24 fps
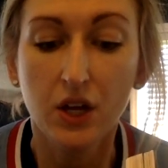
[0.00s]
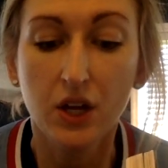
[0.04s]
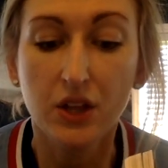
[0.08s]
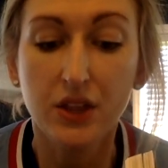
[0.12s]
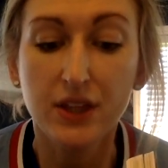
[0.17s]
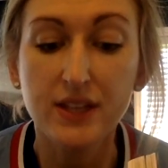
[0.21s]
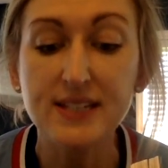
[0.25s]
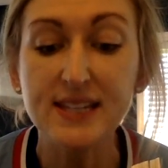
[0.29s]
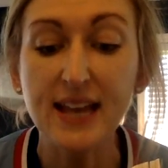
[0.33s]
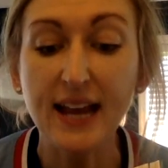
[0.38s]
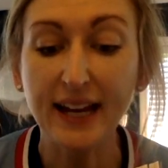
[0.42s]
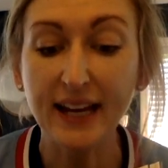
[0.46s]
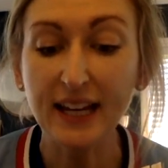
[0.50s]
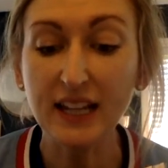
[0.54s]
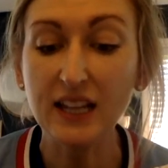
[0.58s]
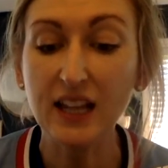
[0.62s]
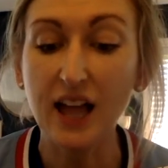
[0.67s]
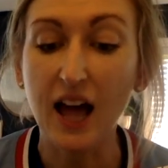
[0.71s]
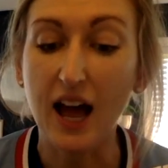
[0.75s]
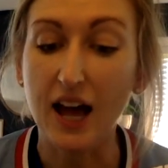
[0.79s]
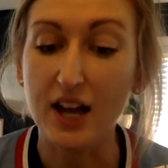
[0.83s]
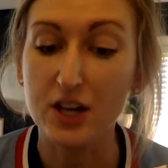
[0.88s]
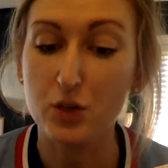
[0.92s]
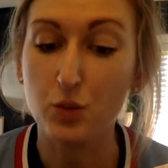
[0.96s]
The second
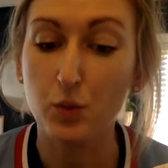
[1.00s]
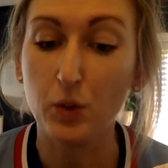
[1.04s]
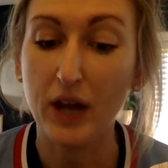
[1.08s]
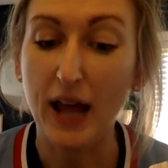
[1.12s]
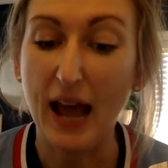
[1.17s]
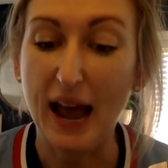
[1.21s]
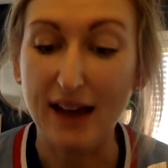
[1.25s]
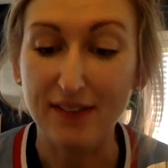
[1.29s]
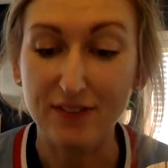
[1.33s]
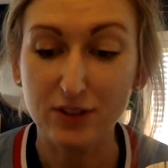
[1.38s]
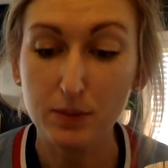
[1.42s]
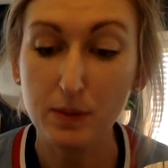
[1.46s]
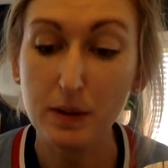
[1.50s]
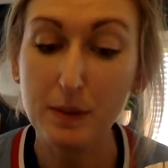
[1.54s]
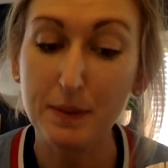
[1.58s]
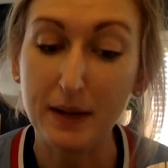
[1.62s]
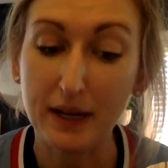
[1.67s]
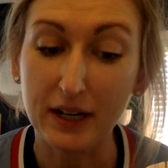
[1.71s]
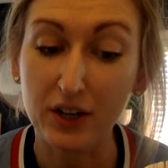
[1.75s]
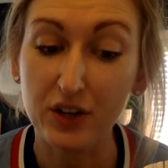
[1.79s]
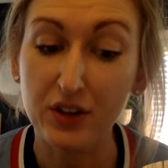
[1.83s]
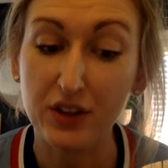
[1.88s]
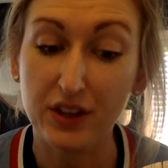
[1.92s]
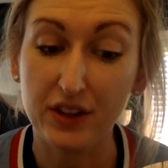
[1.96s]
lodge would have to be
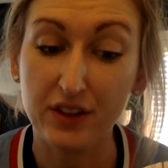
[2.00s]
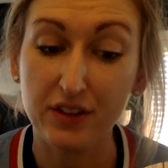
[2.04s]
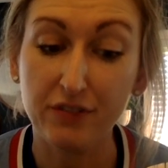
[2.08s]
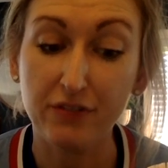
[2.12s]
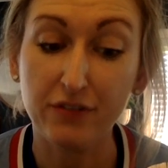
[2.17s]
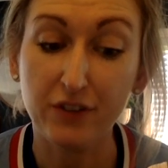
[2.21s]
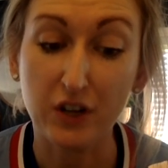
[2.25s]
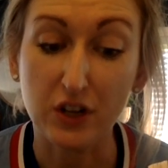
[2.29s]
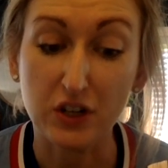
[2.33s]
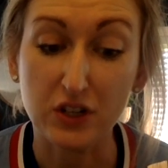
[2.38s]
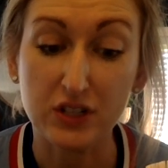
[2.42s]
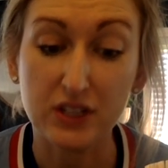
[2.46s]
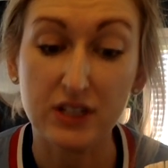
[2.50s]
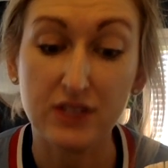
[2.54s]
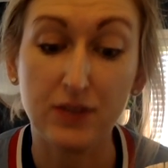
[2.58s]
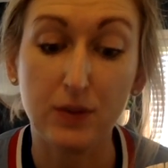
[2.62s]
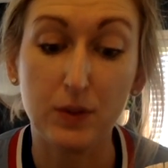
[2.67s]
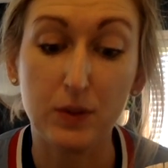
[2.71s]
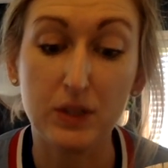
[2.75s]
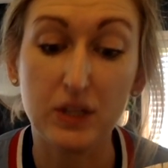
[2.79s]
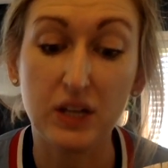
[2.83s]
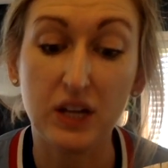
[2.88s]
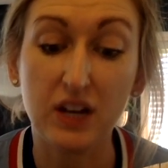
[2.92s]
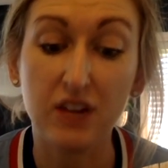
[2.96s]
bigger than the first if it
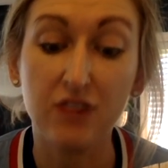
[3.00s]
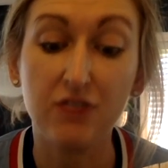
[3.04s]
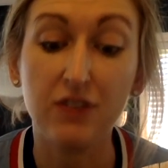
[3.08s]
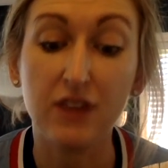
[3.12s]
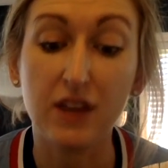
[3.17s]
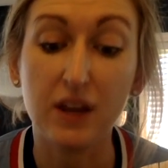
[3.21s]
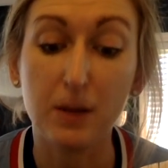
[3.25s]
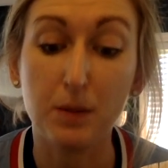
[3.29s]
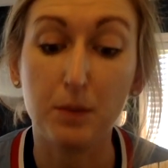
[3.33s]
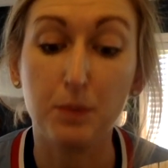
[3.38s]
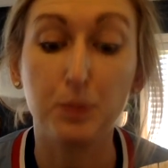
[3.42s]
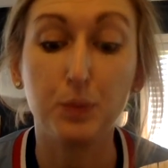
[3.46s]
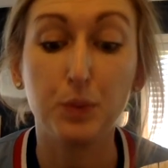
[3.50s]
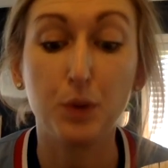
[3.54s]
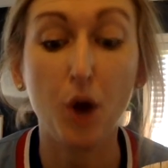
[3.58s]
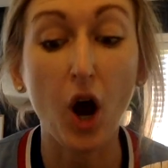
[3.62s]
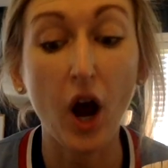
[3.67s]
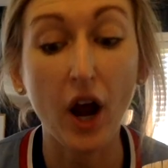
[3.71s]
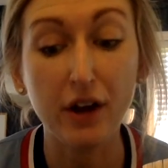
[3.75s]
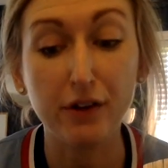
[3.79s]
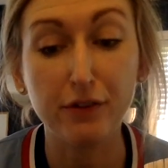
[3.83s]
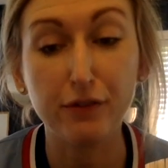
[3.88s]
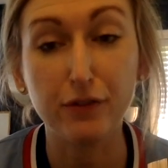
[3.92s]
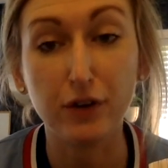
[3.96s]
was going to fit
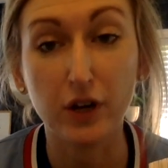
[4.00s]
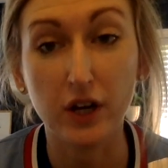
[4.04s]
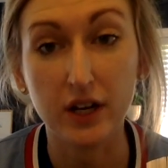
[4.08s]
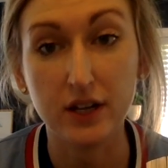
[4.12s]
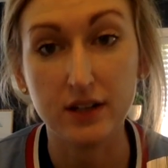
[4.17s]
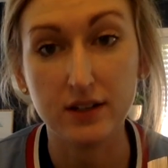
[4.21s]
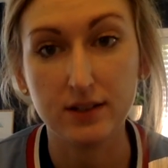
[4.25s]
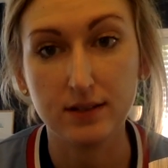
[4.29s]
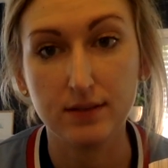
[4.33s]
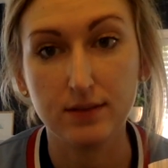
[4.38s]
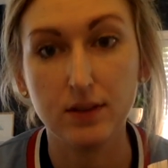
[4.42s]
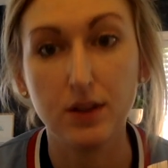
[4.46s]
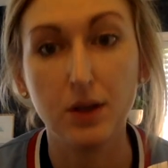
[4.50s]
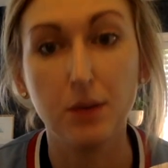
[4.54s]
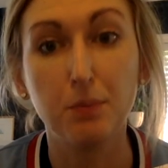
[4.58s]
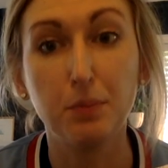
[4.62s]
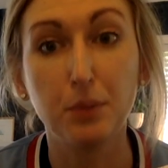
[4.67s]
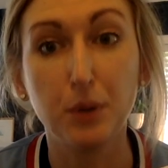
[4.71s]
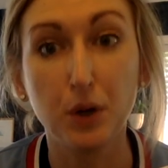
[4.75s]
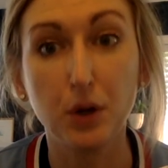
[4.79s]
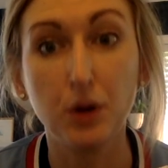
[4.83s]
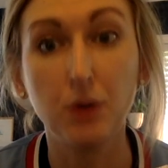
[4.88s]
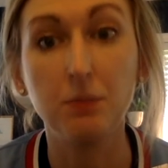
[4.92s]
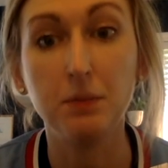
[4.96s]
Broadfoot, the
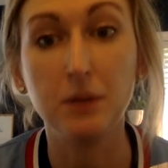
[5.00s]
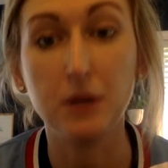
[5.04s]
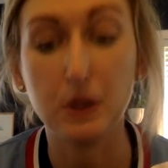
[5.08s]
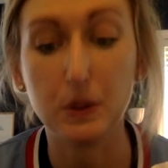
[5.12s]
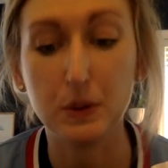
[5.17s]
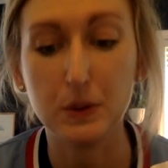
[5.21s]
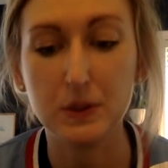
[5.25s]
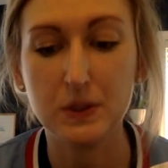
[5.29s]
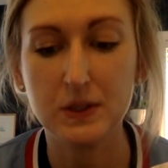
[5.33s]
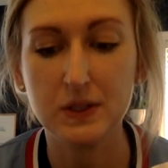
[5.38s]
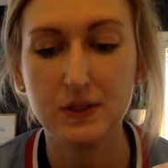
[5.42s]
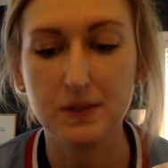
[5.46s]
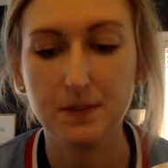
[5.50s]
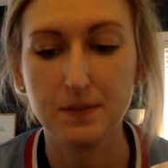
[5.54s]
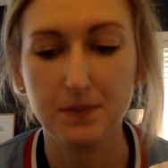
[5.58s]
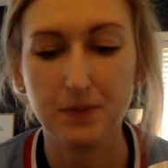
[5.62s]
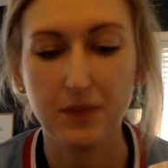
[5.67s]
bull moose.